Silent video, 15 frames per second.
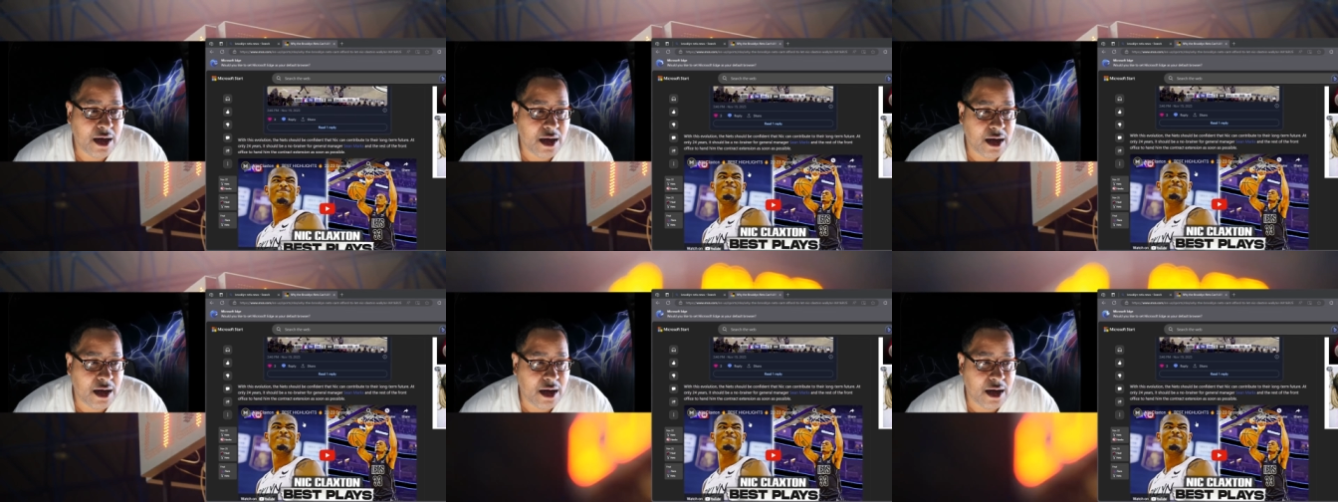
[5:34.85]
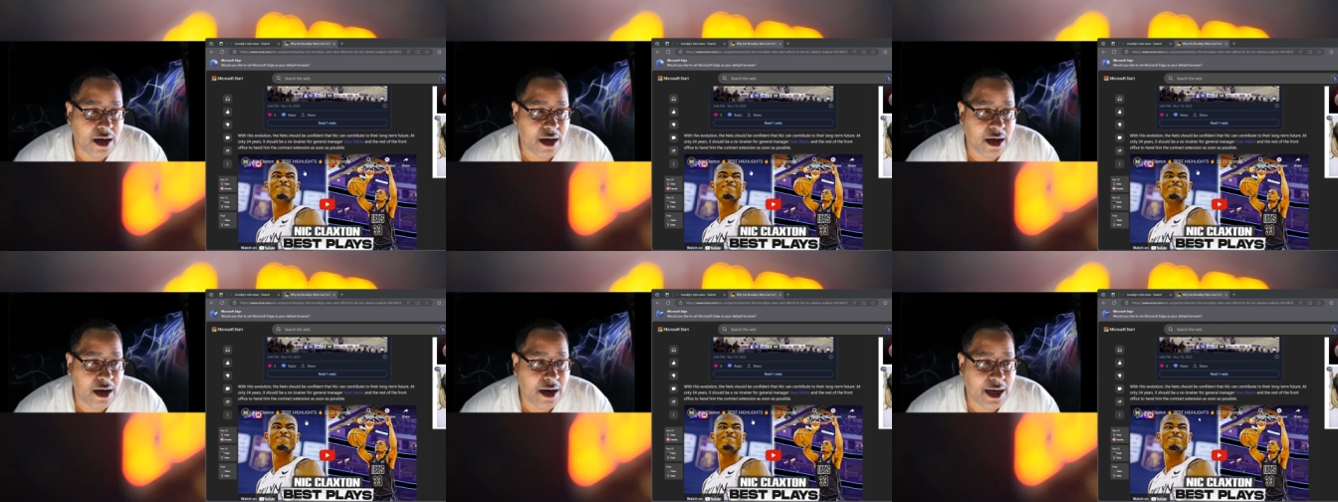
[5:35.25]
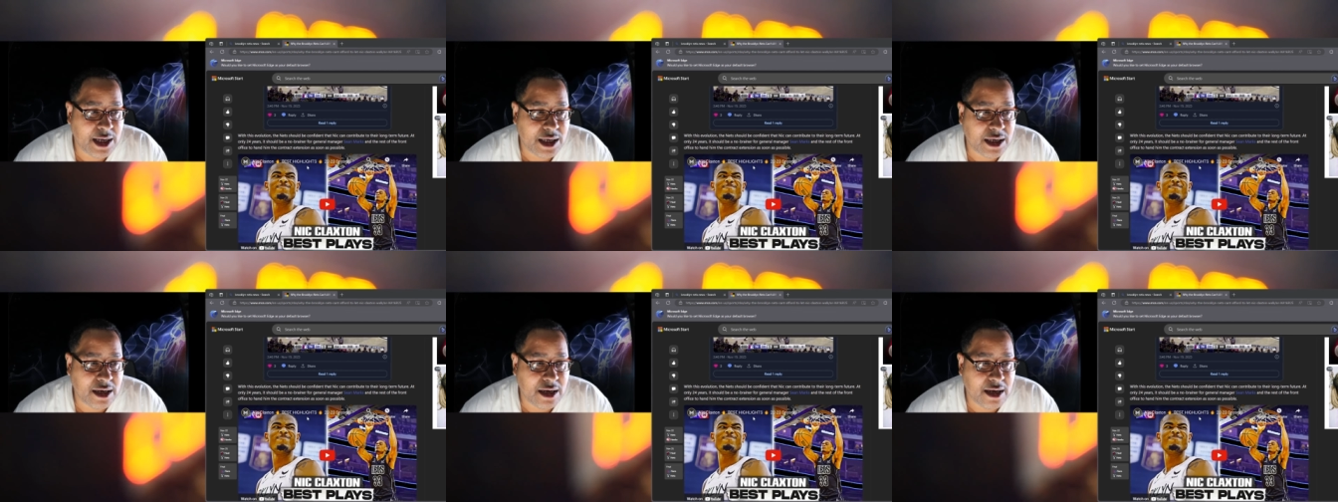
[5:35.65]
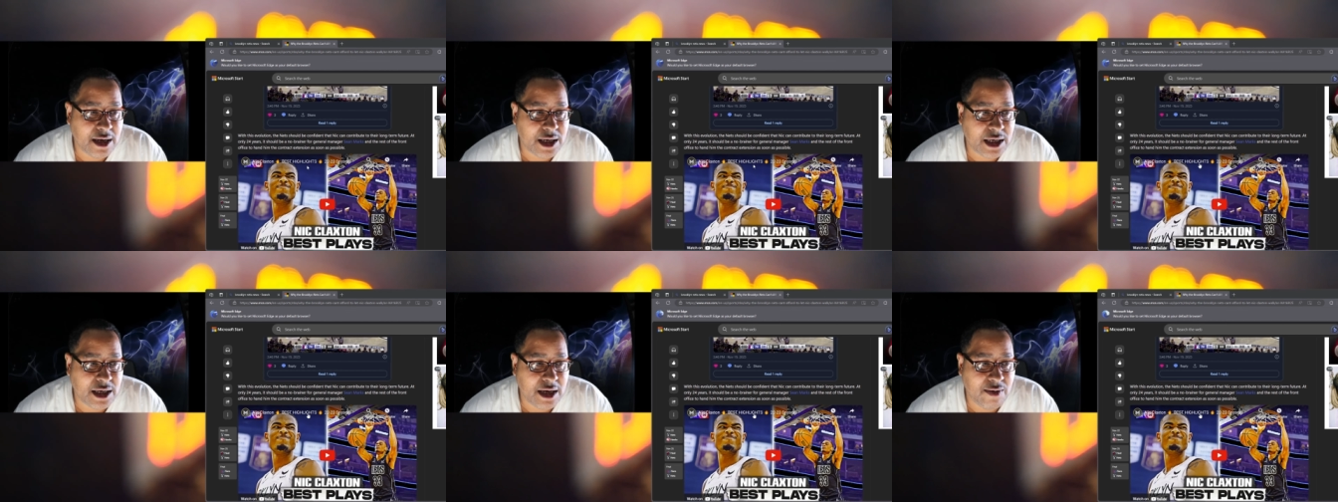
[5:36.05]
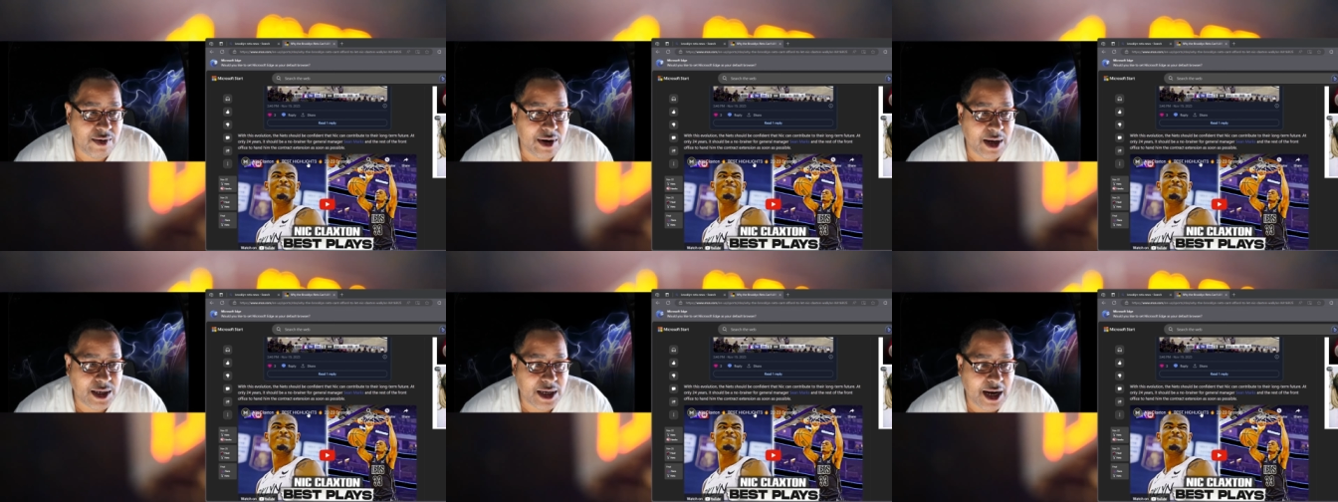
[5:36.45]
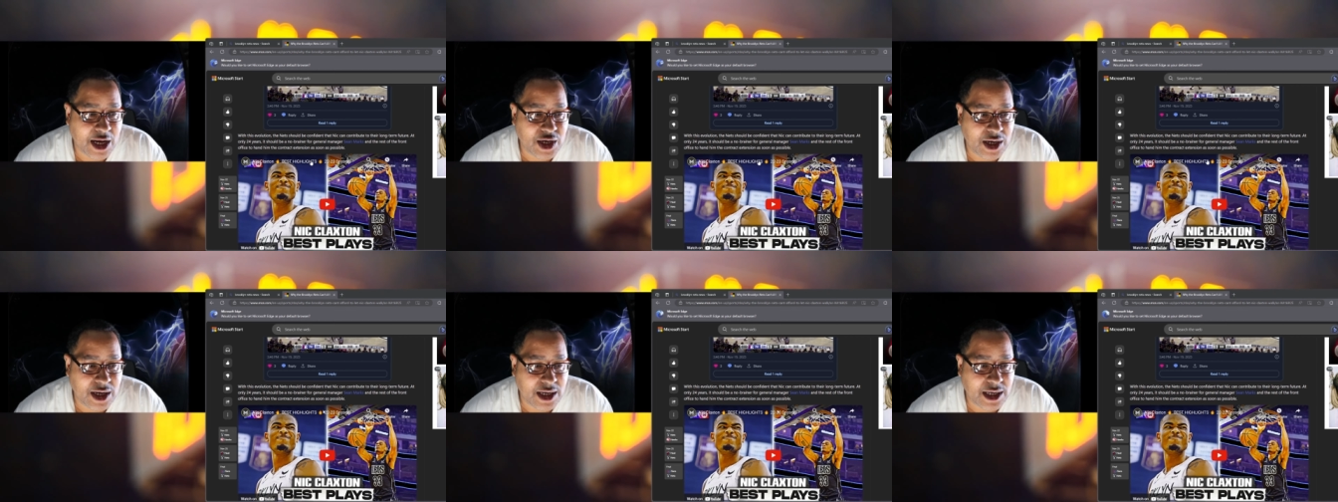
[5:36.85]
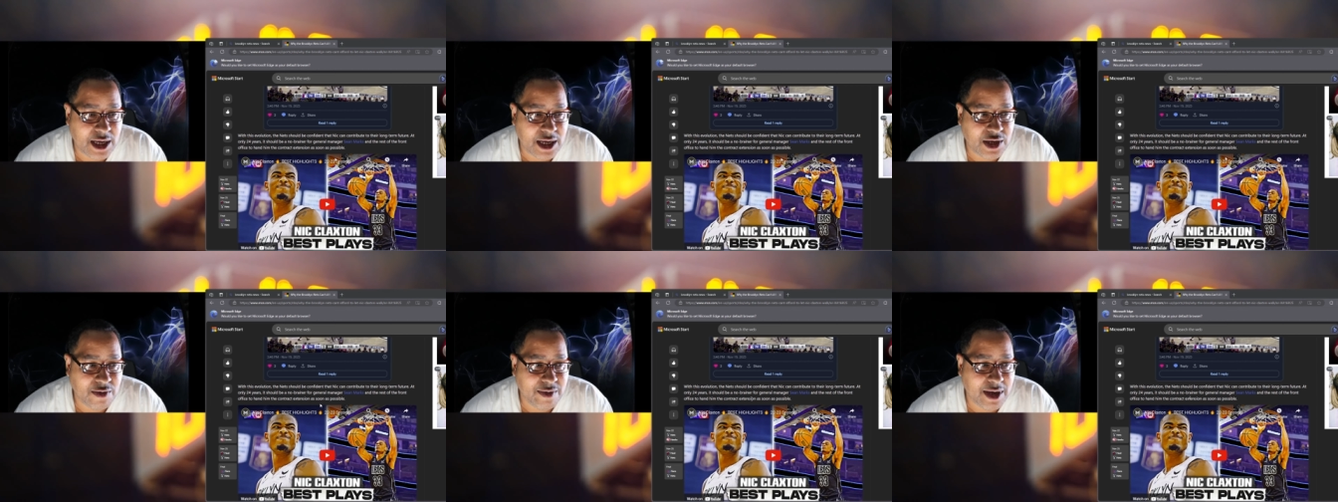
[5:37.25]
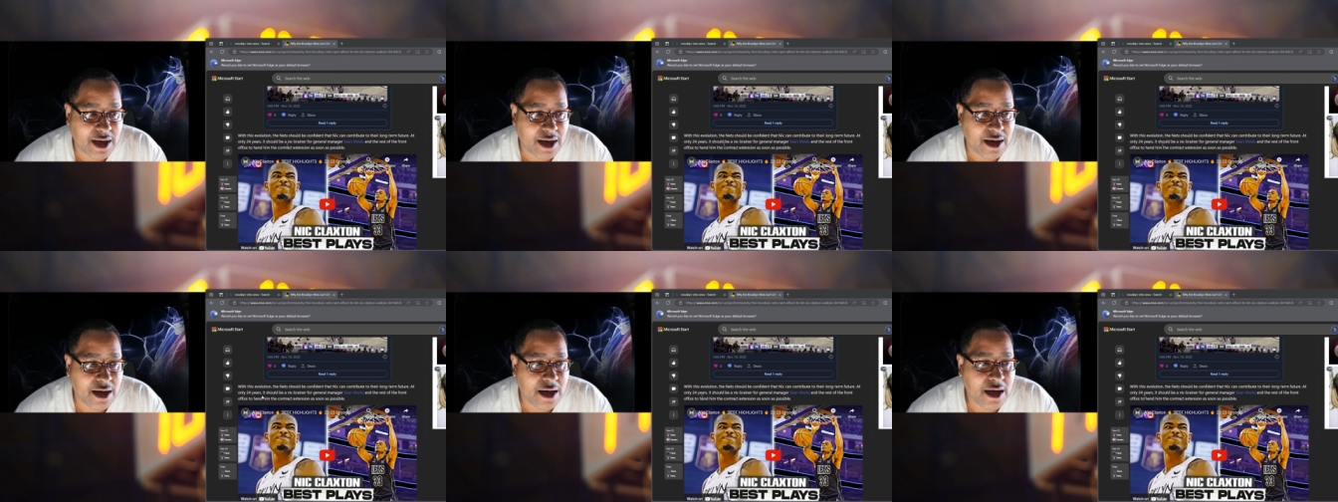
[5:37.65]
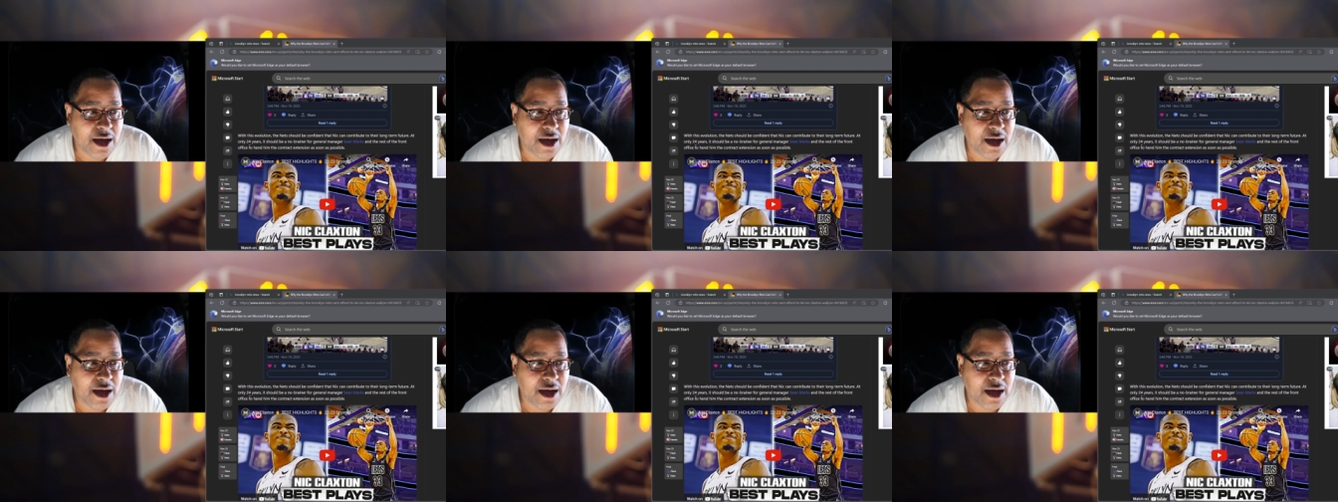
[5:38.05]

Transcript: Uh, let's see, let's see what else it actually says over here.